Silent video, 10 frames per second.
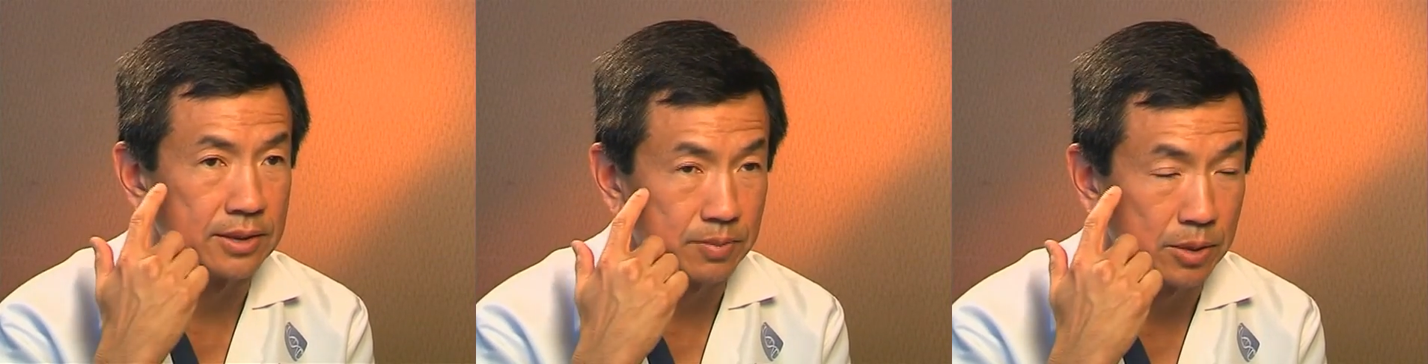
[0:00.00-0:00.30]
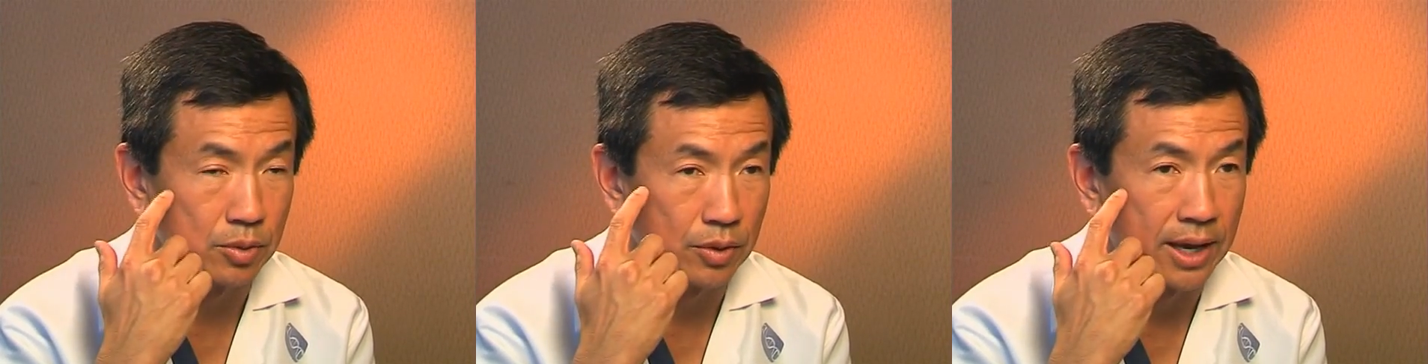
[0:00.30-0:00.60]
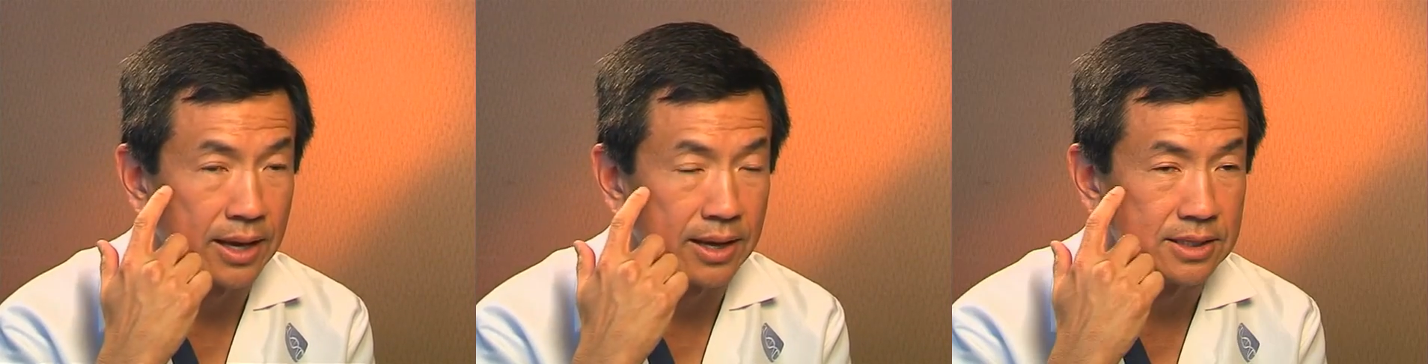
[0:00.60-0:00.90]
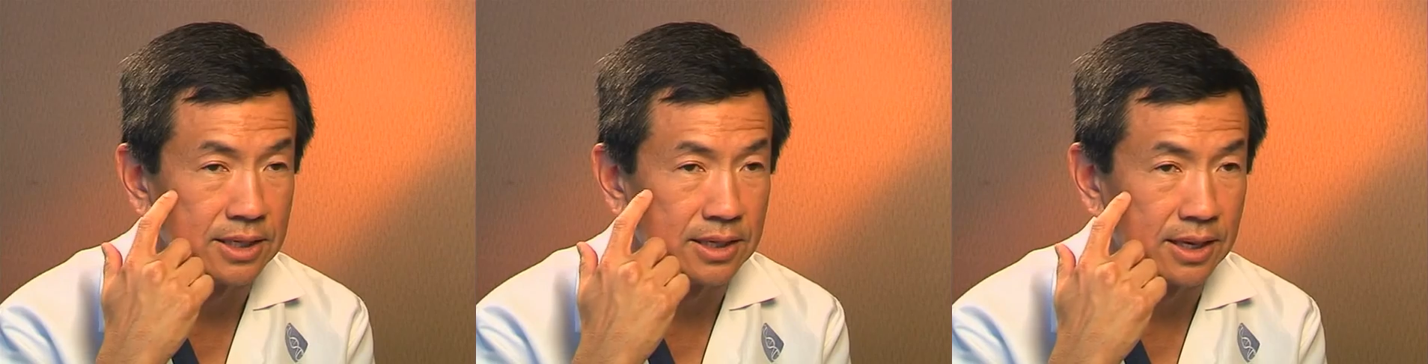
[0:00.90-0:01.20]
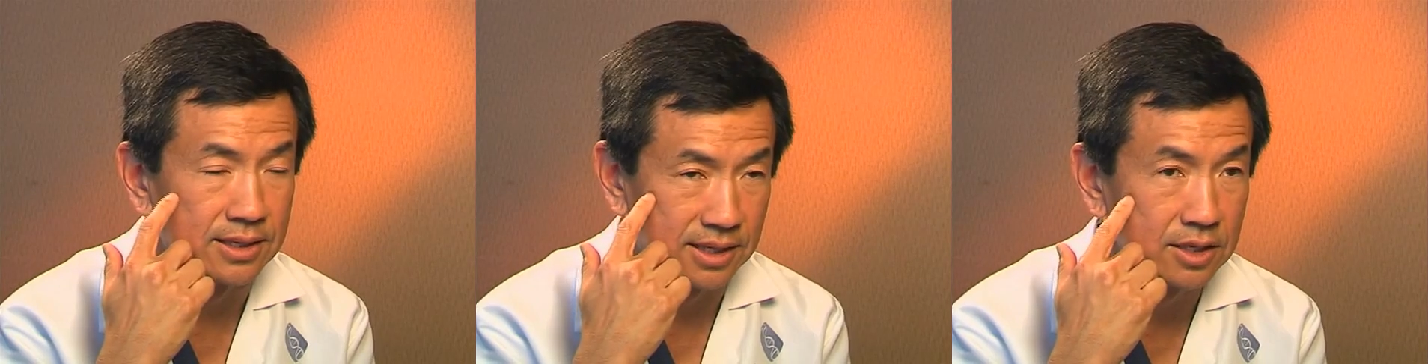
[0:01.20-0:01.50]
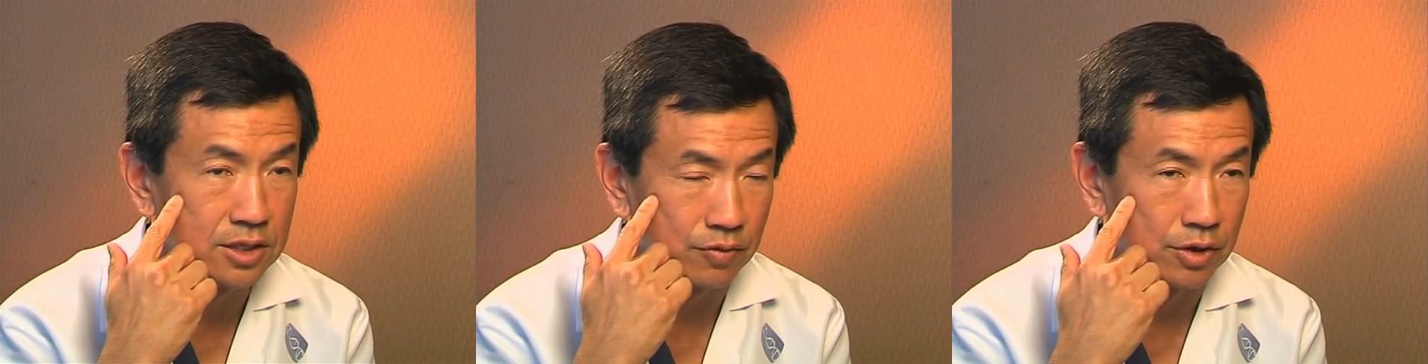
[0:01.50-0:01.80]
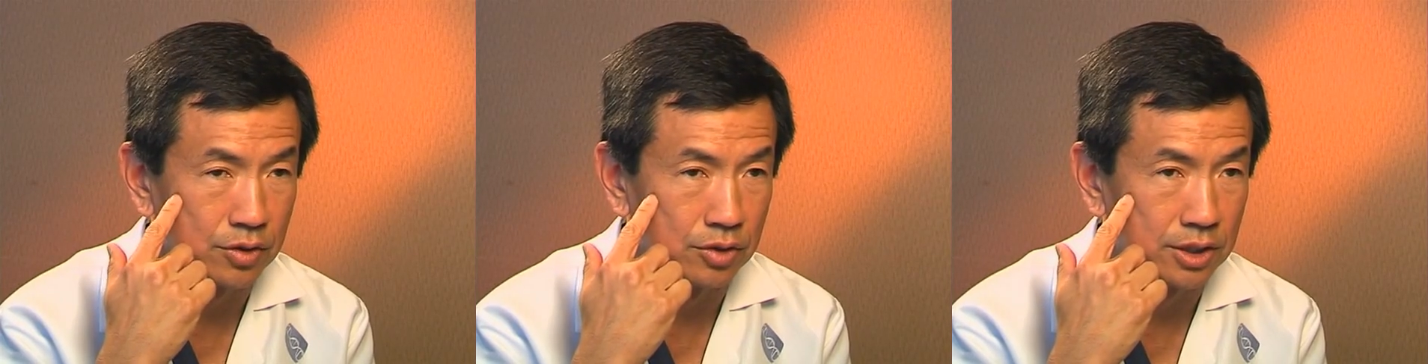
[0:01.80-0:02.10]
people will add DNA intensive
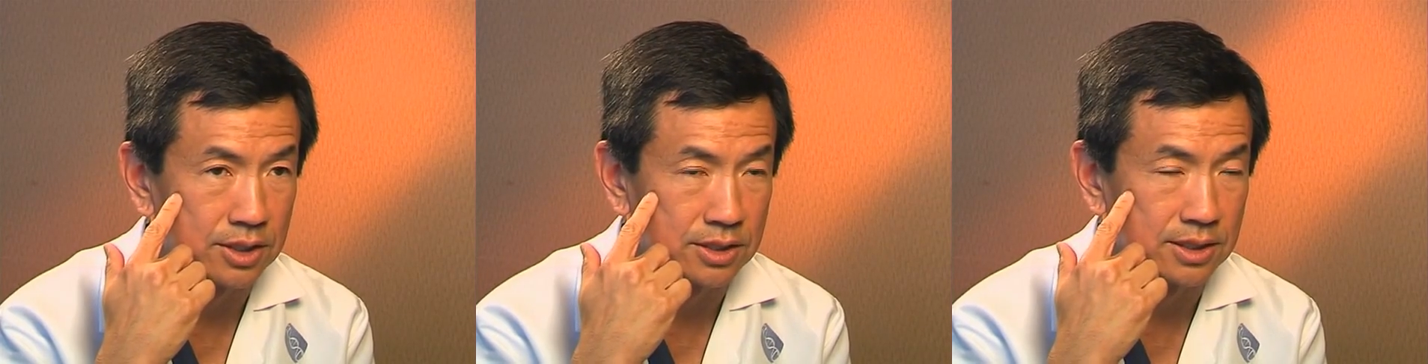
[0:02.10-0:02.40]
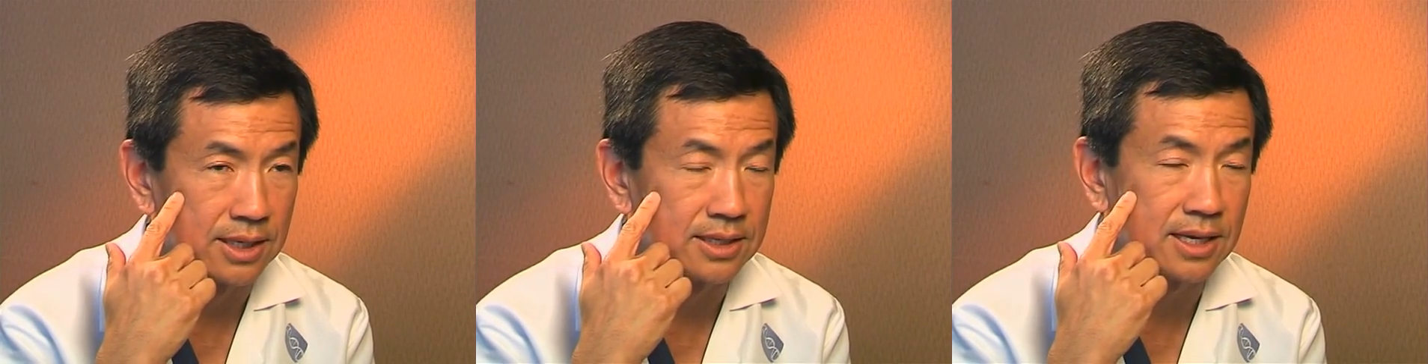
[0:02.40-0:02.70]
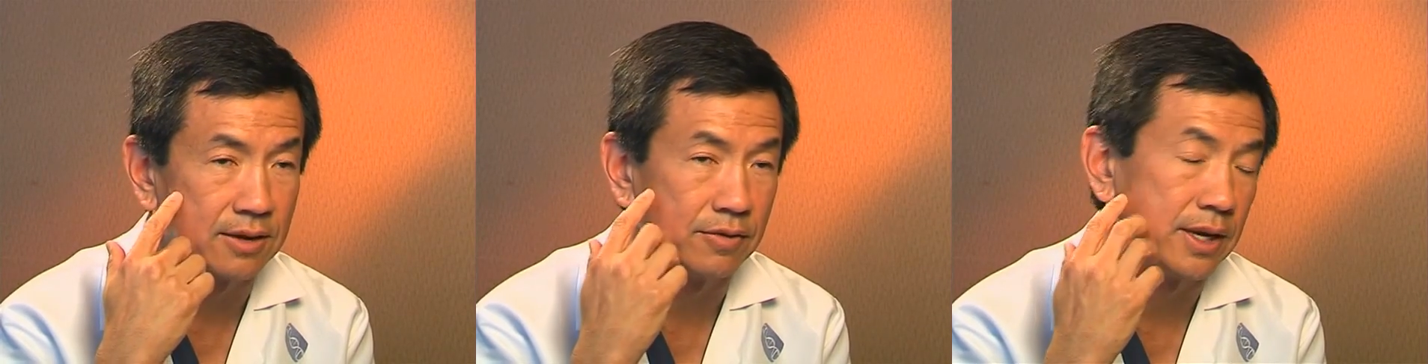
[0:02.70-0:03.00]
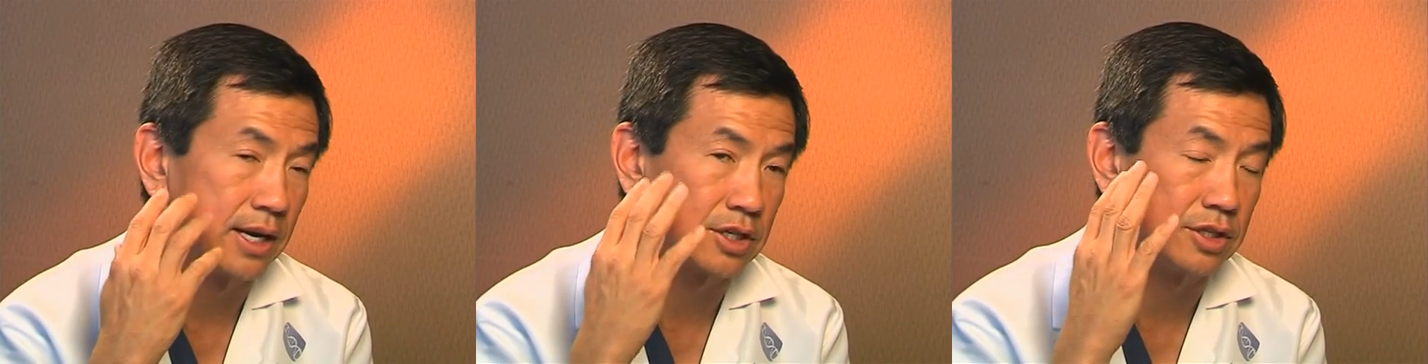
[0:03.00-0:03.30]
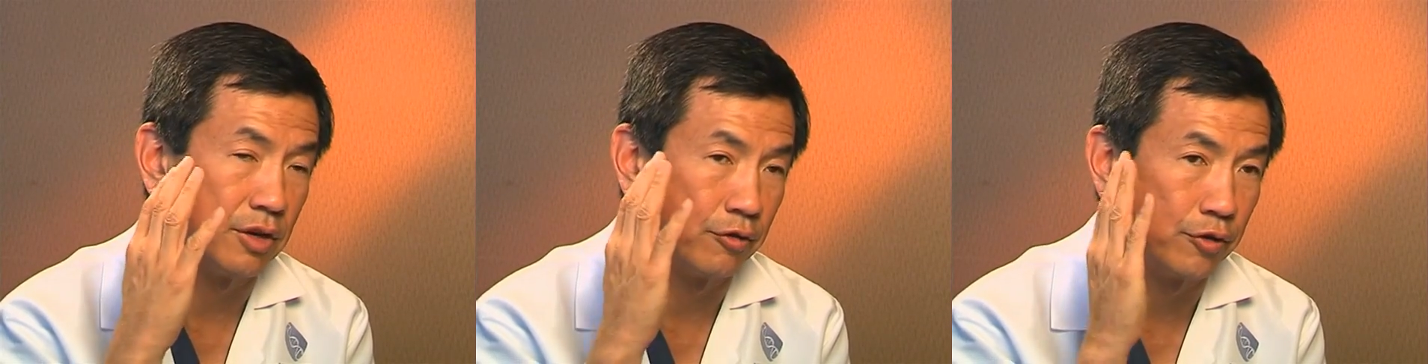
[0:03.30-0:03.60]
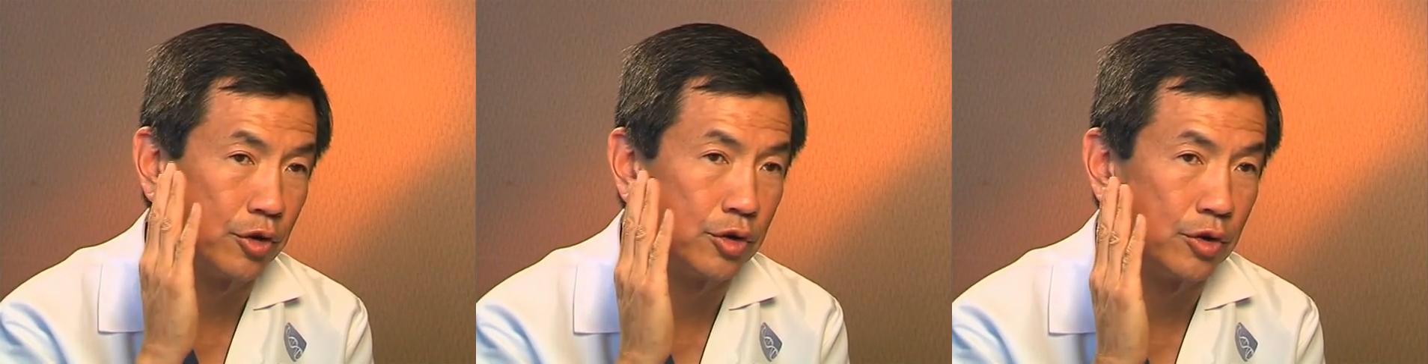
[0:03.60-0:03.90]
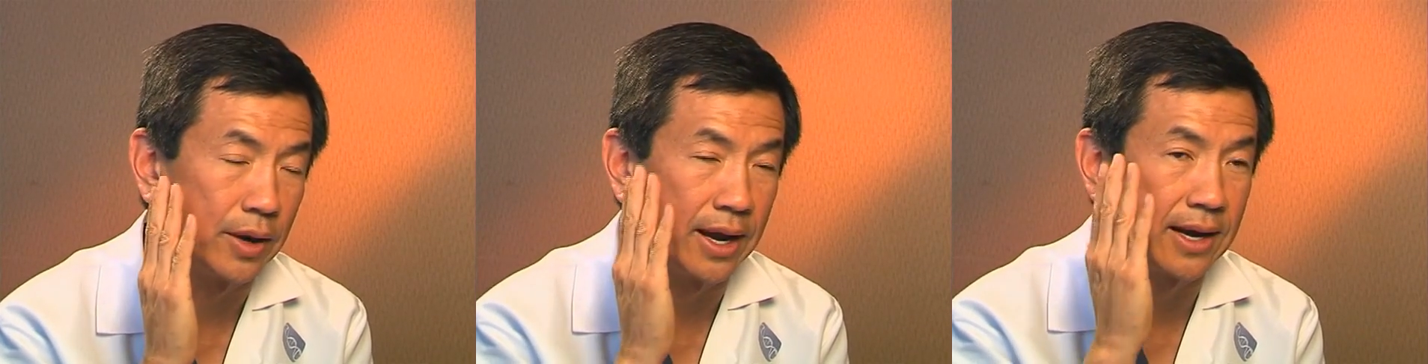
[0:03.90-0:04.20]
renewal because it does have actually a
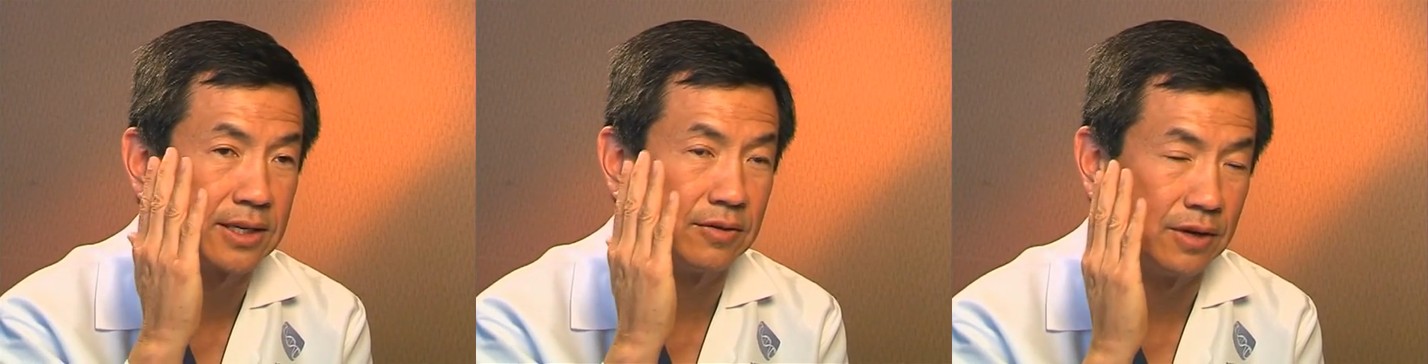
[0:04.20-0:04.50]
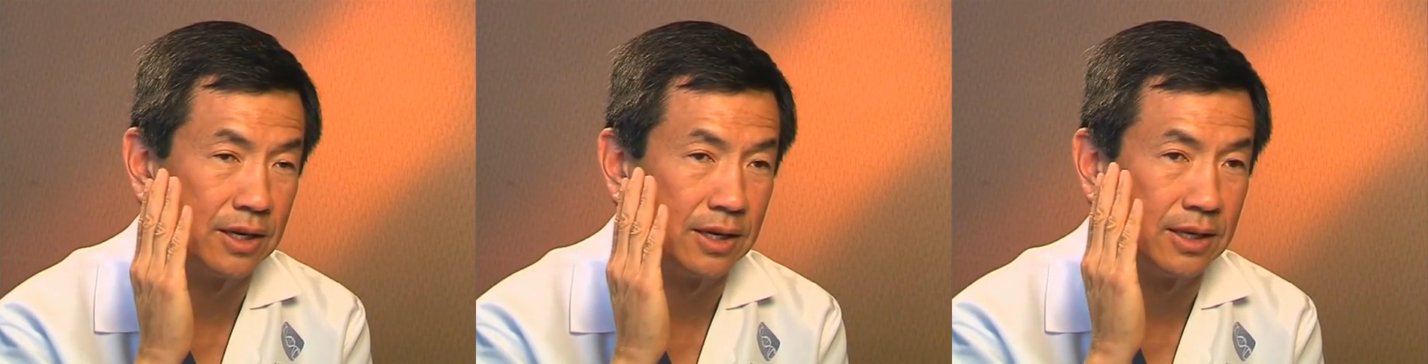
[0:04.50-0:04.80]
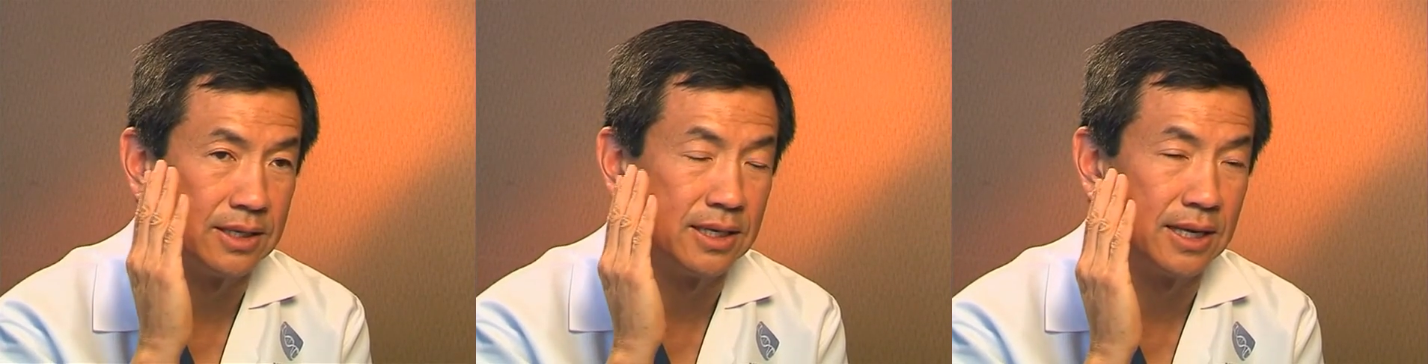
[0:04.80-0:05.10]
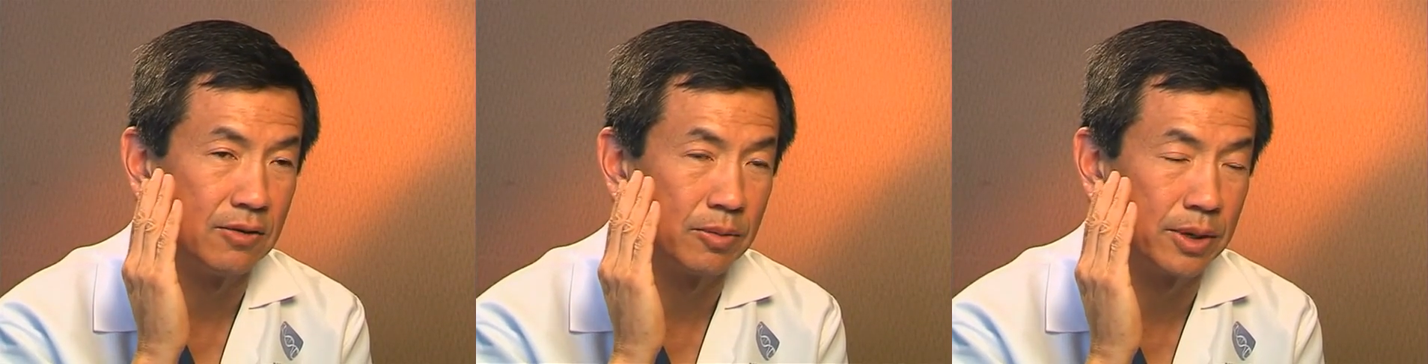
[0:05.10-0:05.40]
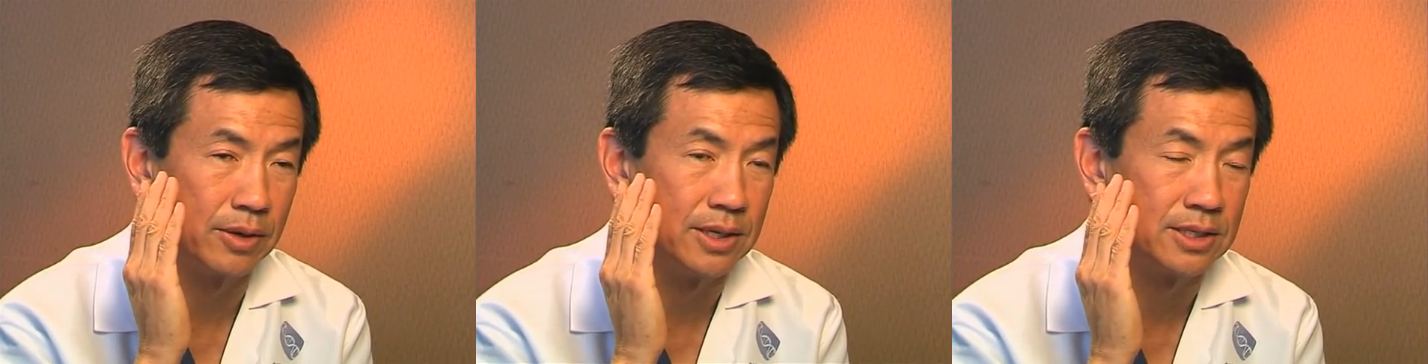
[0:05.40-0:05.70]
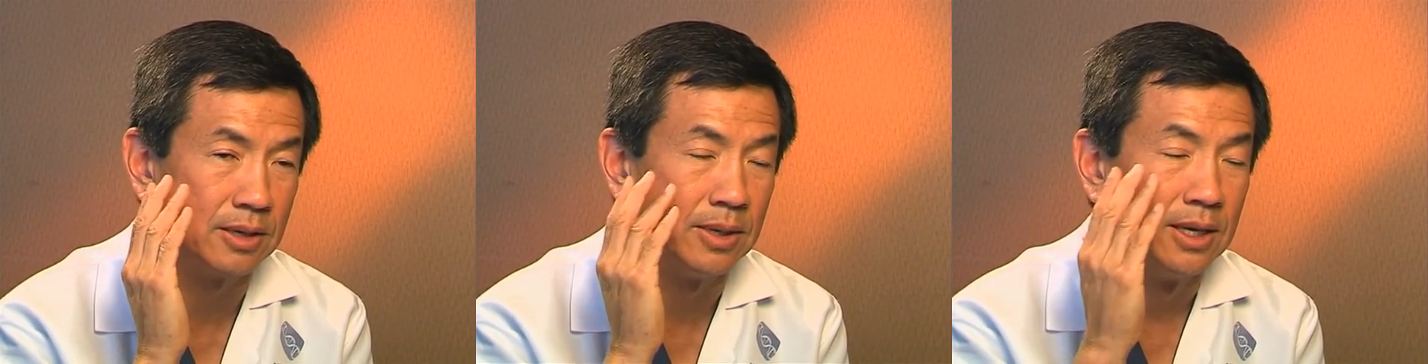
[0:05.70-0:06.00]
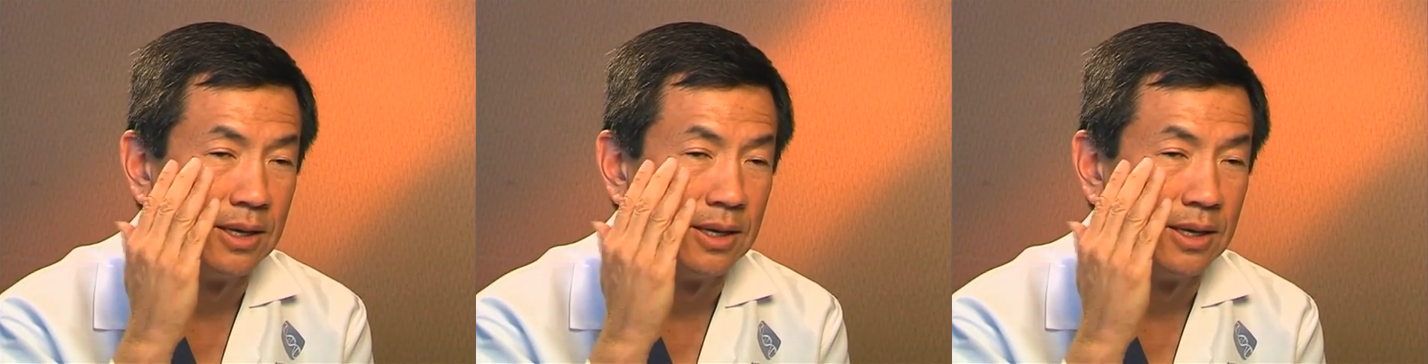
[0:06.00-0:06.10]
photo activating DNA repair enzyme